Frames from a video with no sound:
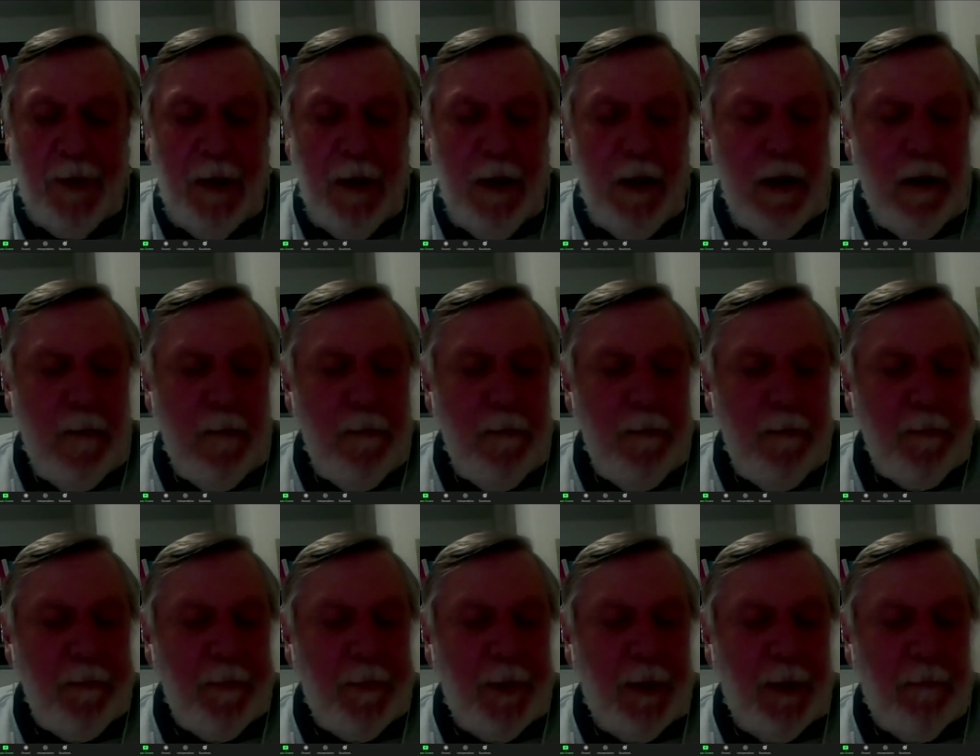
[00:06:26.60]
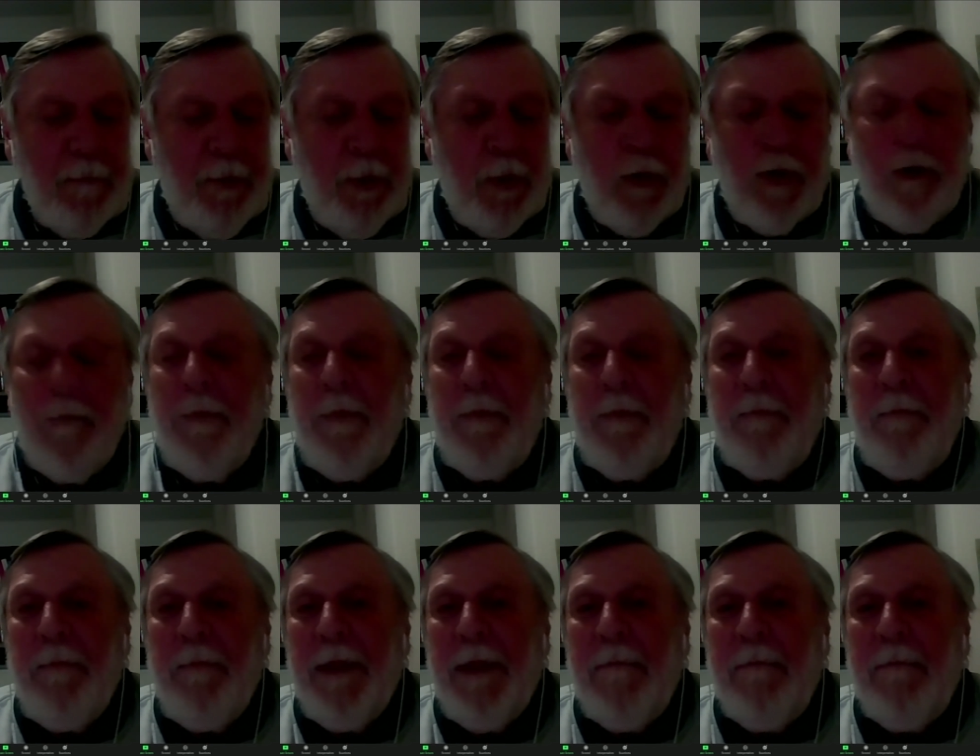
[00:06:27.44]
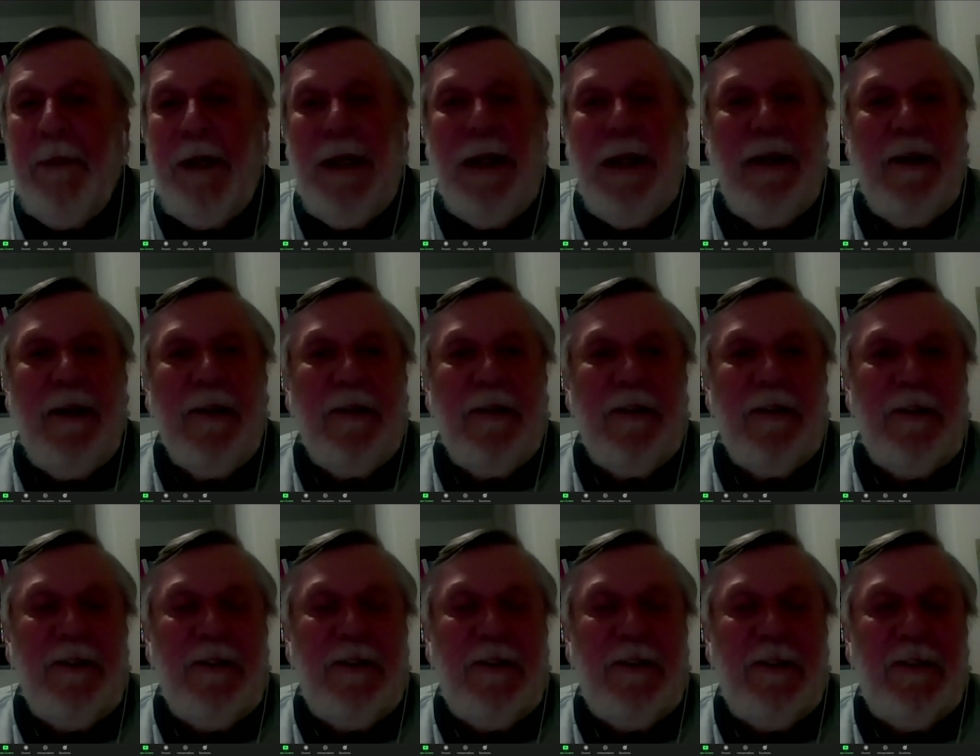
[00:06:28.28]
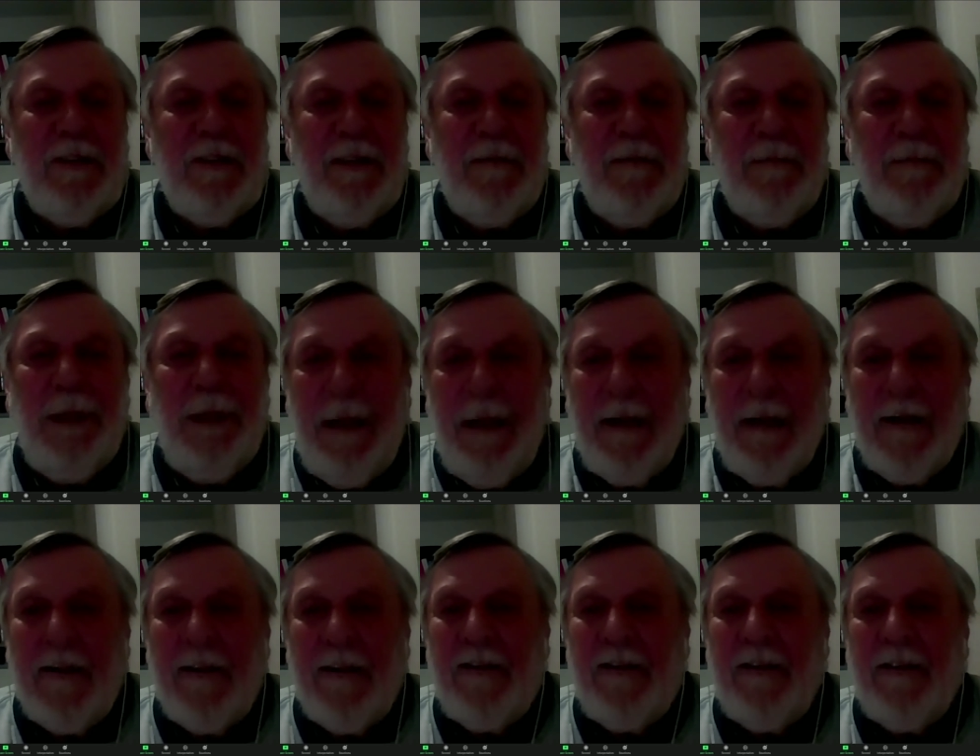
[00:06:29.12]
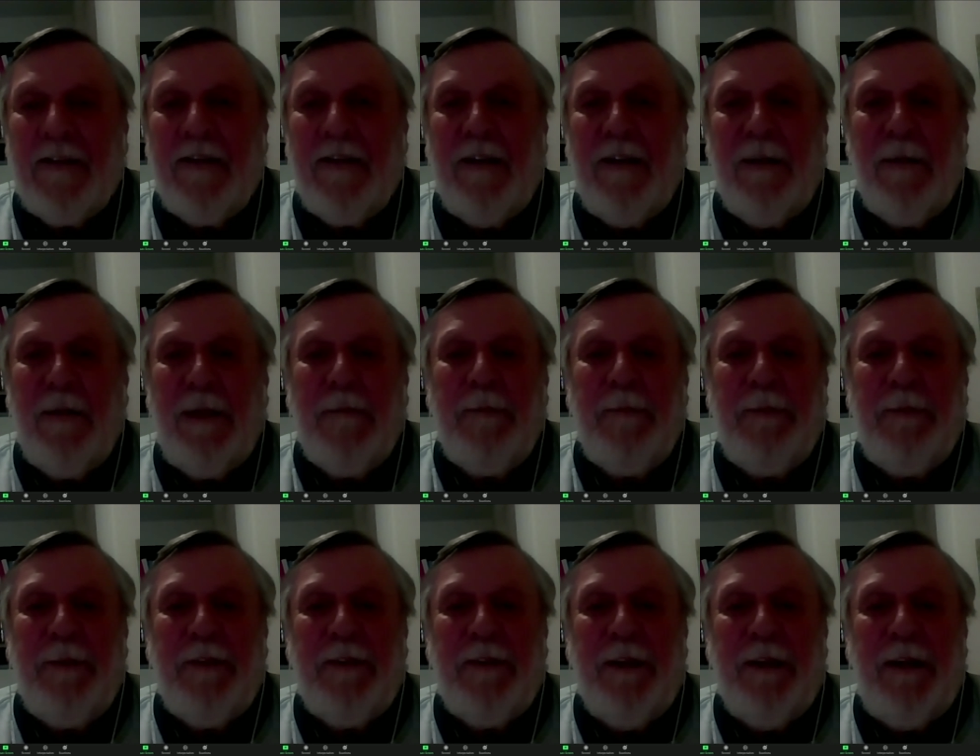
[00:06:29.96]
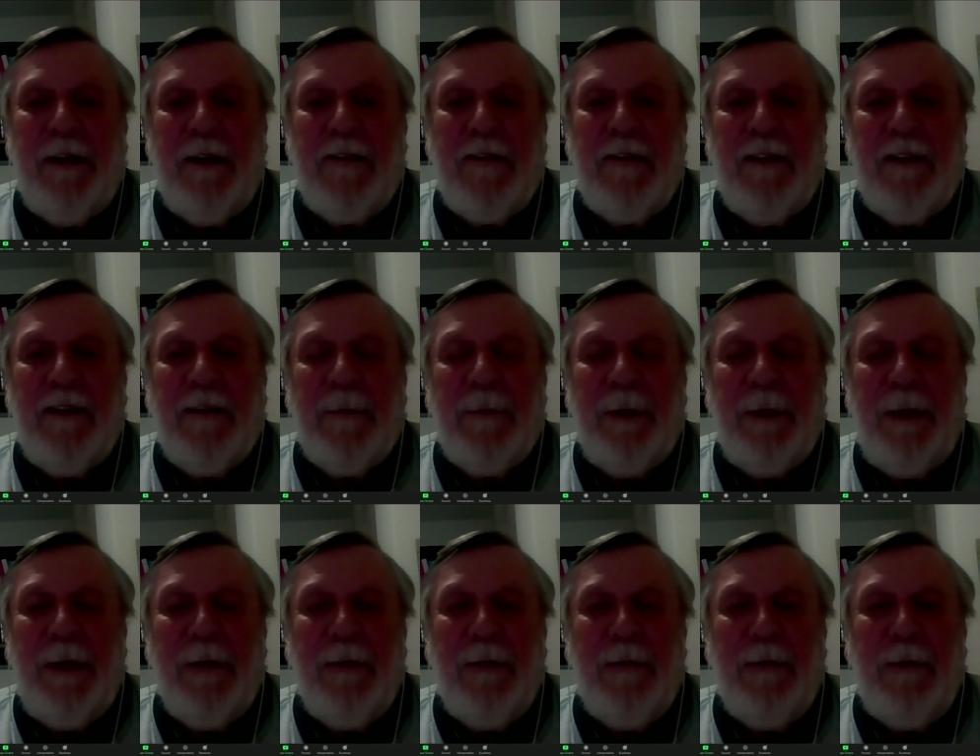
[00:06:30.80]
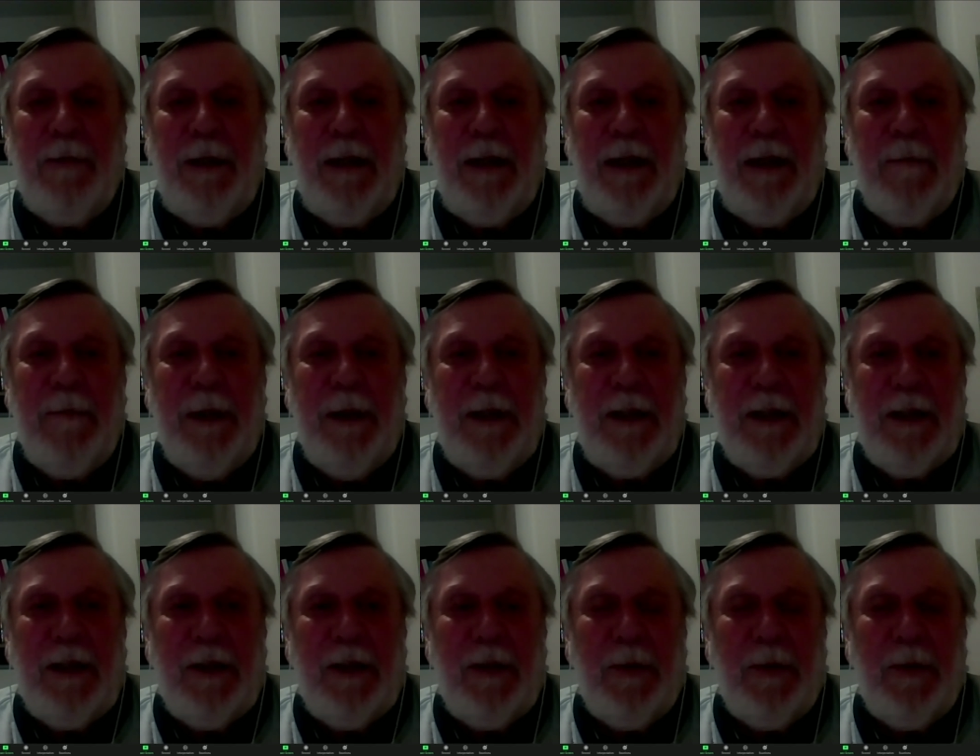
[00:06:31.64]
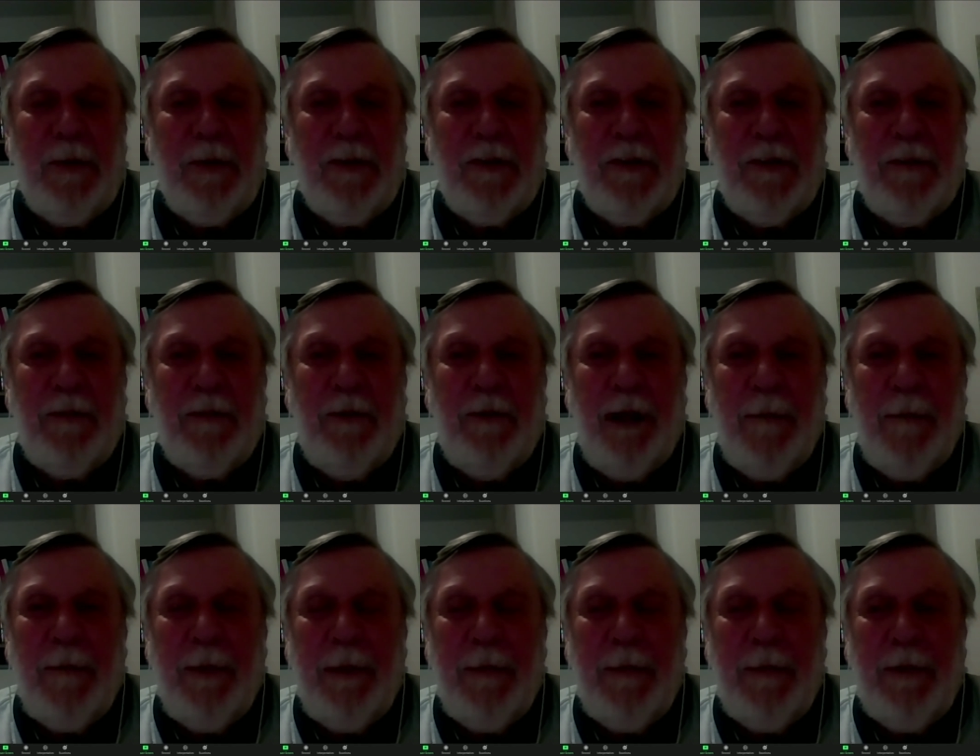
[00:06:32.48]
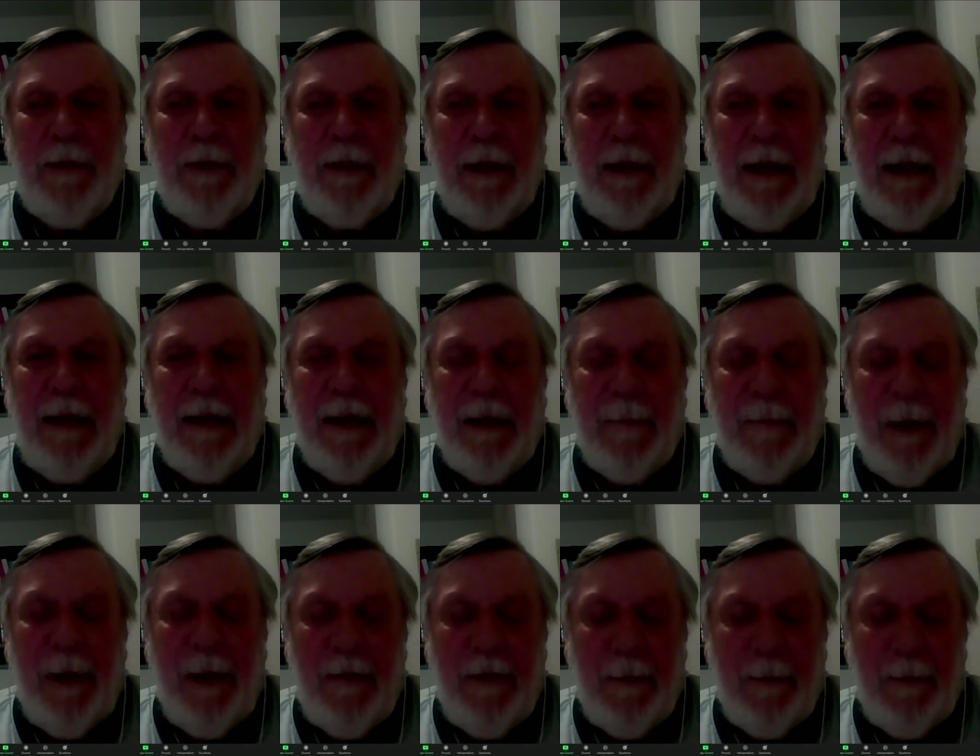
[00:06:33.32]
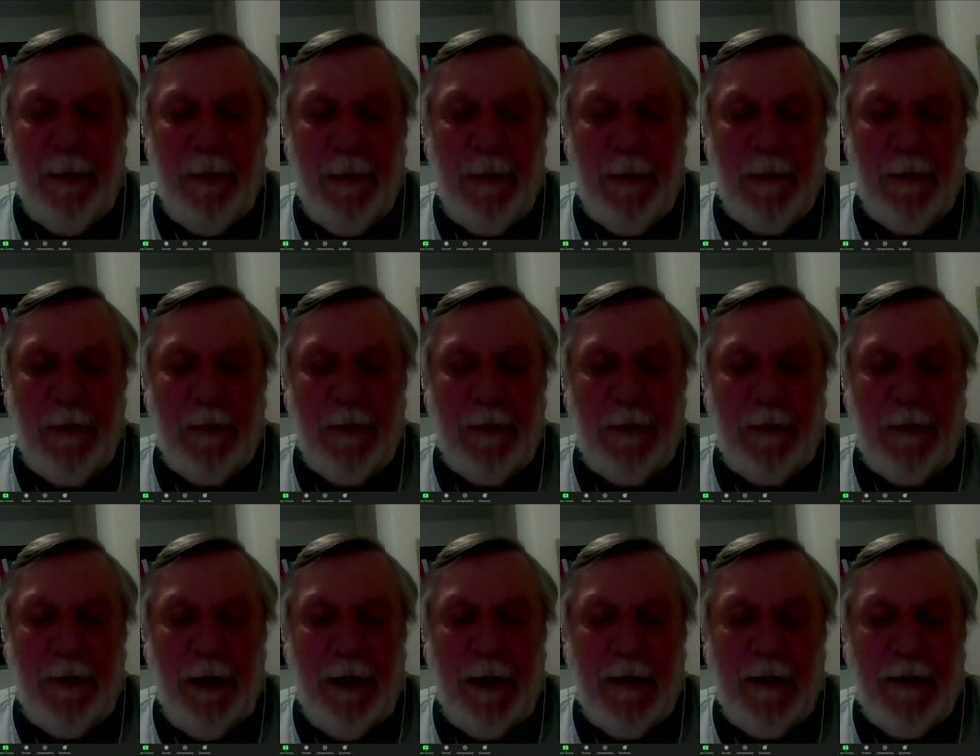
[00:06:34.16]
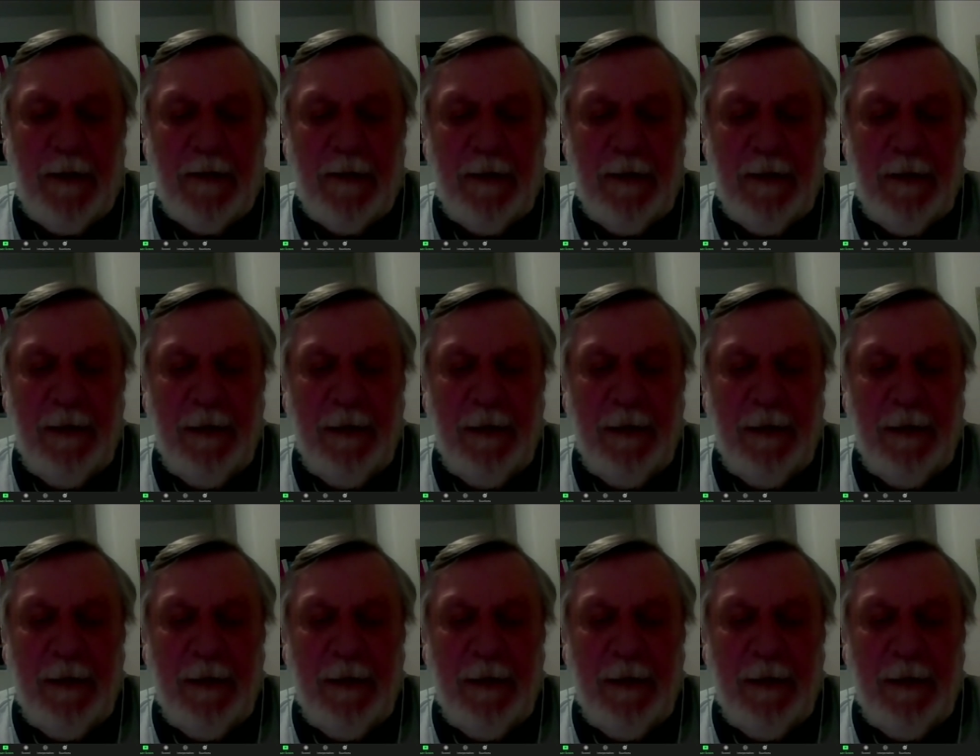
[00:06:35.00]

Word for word: Um, Boredom and meaninglessness, and meaninglessness I would emphasize as being a really major cause of why people end up having problems with drugs.